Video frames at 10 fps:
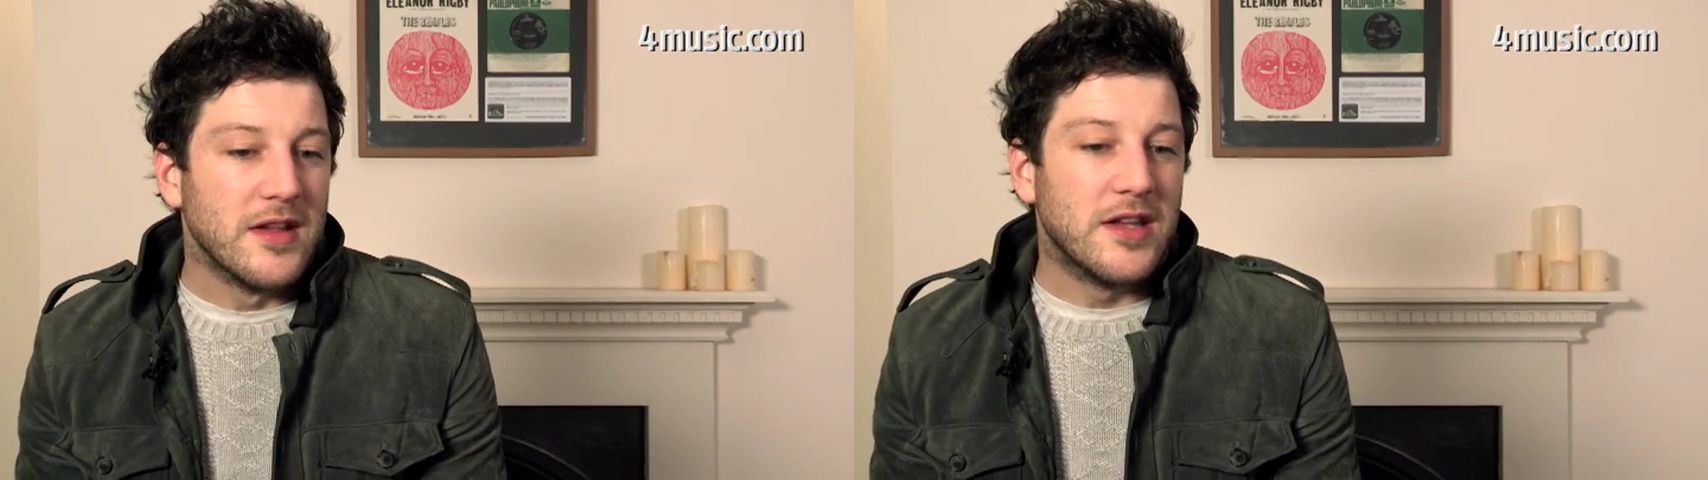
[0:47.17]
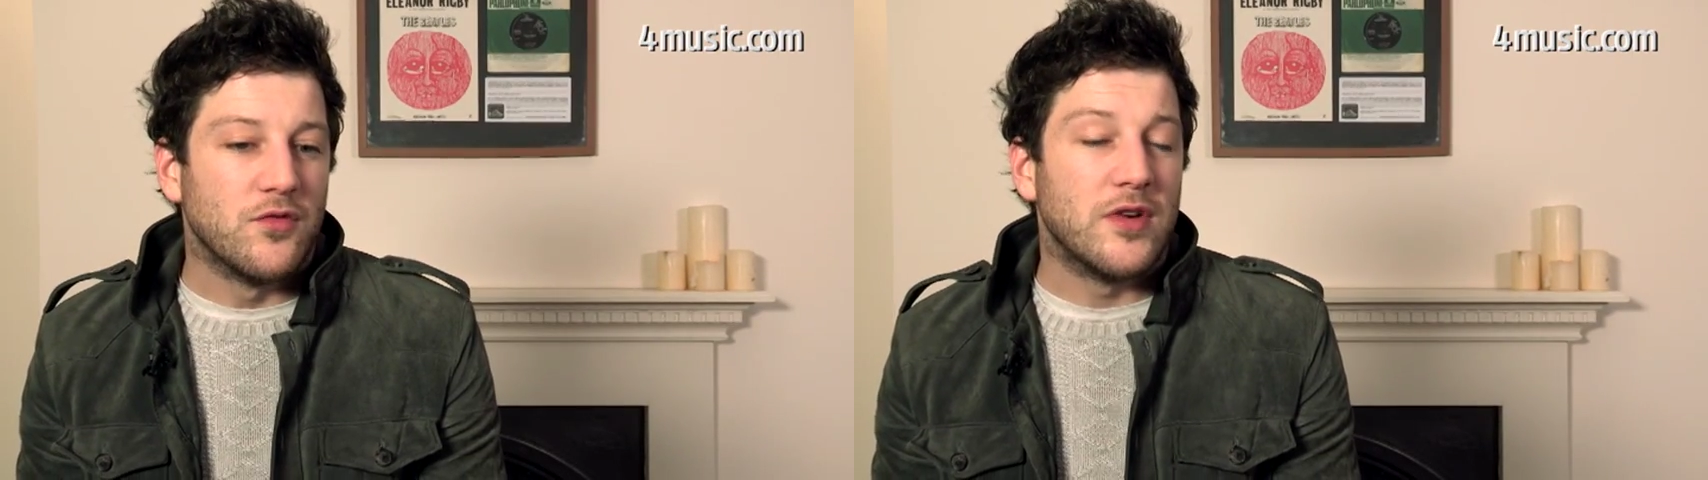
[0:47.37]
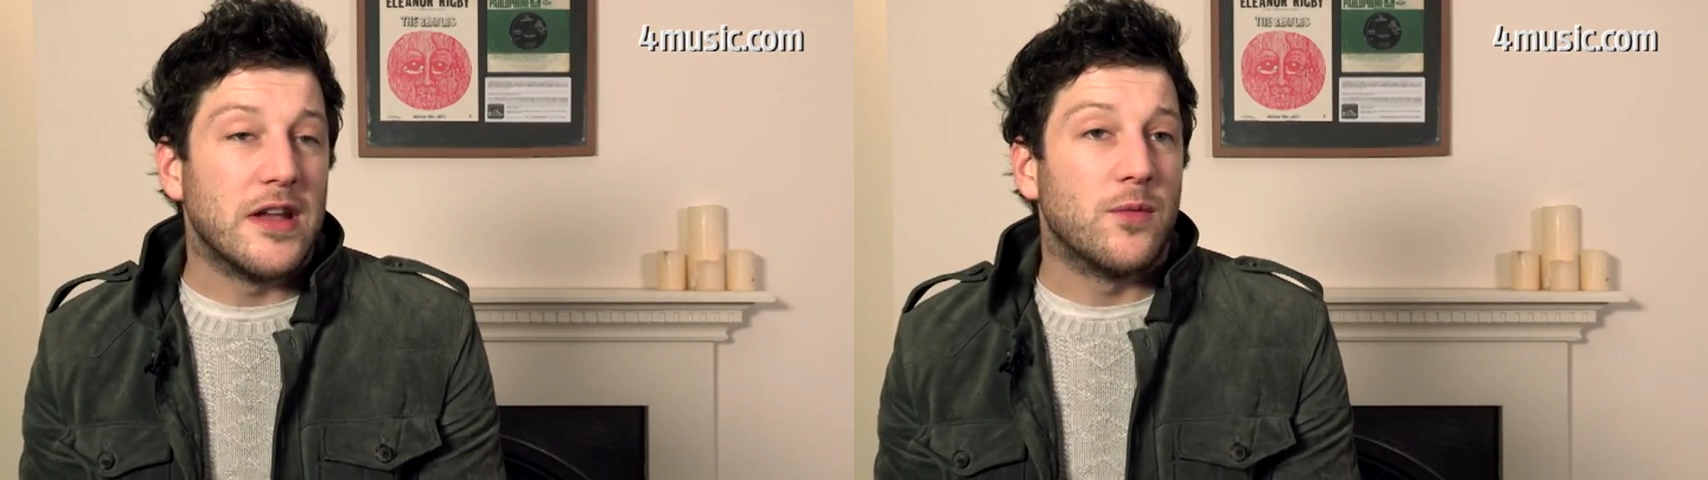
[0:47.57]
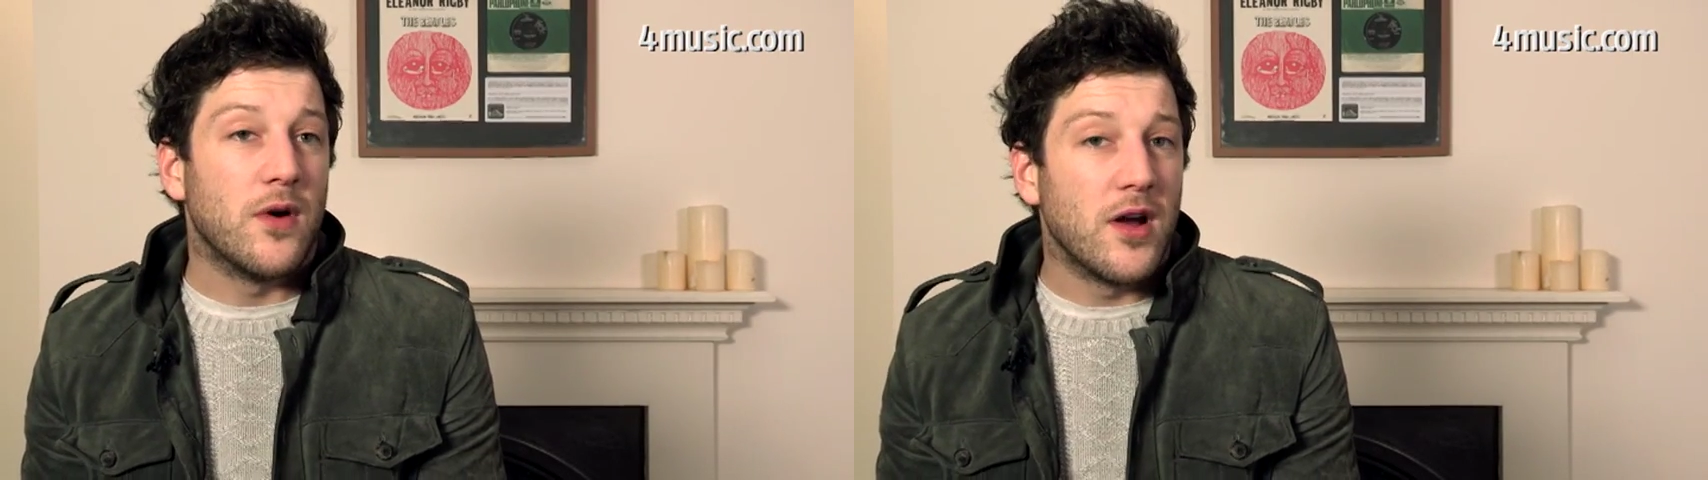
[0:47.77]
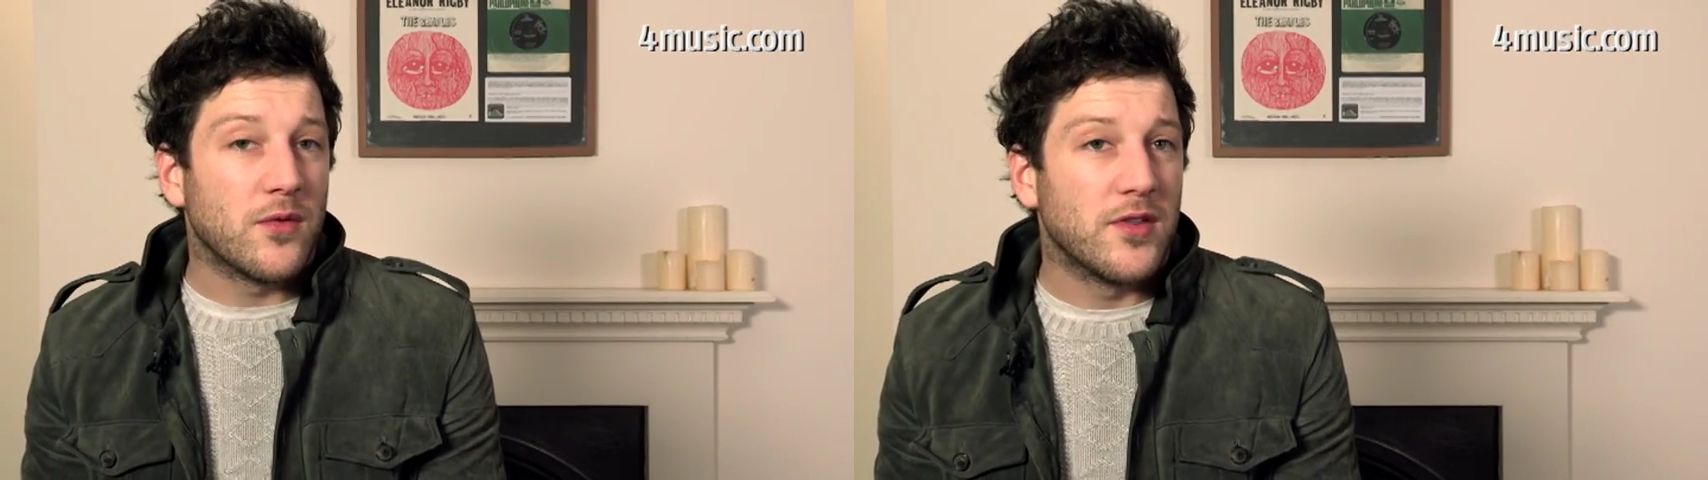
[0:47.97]
didn't really
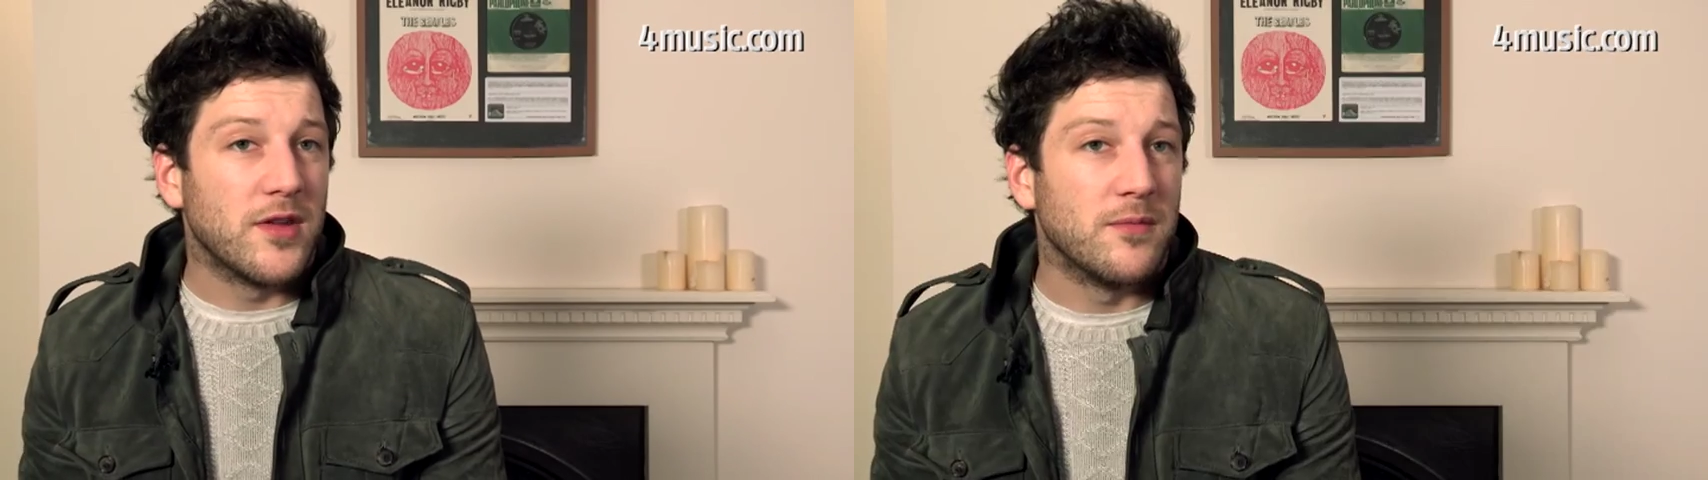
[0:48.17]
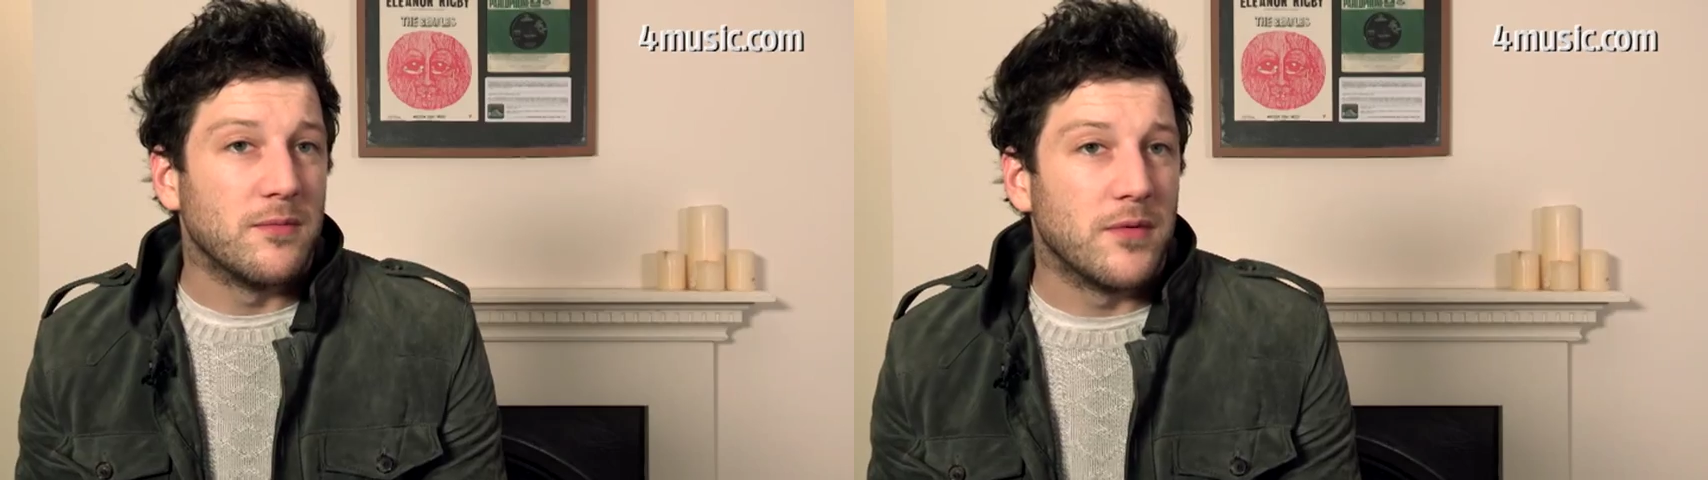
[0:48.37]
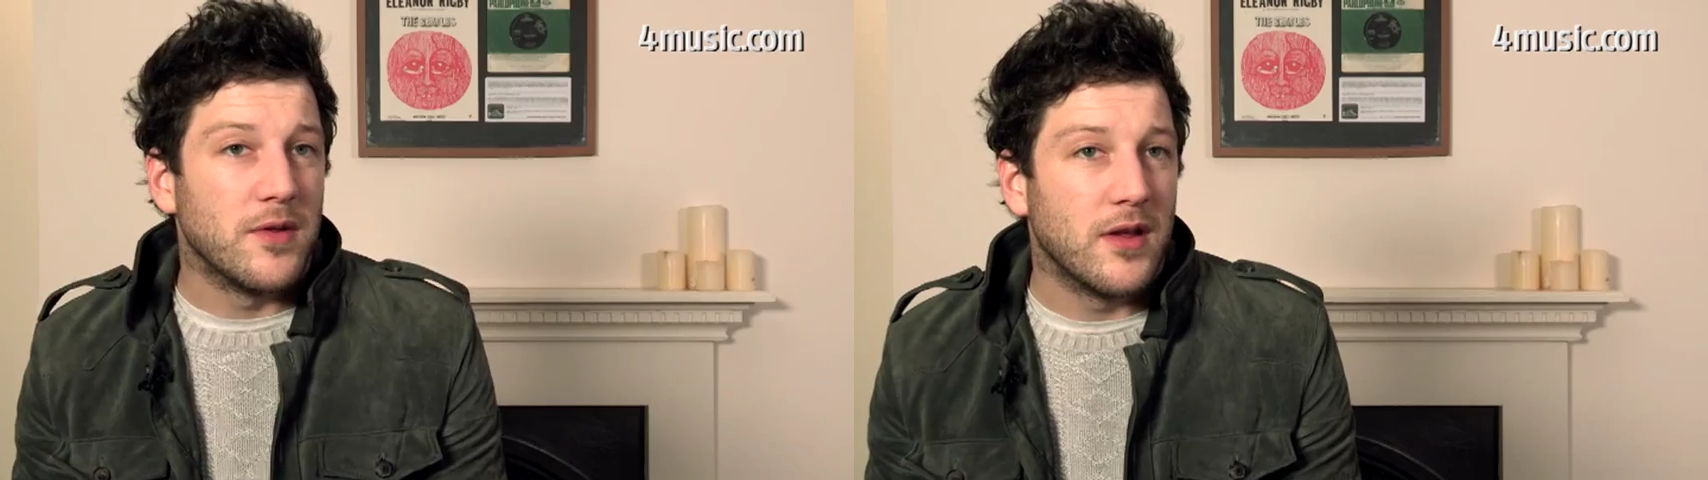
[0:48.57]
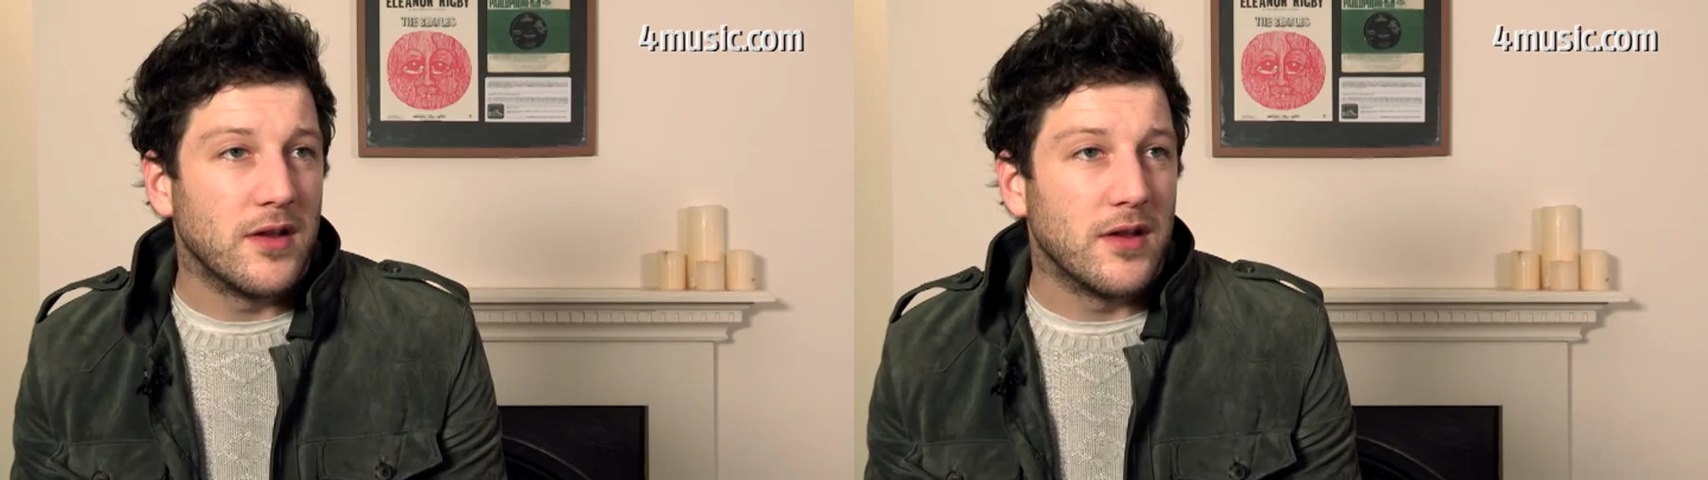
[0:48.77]
work with him,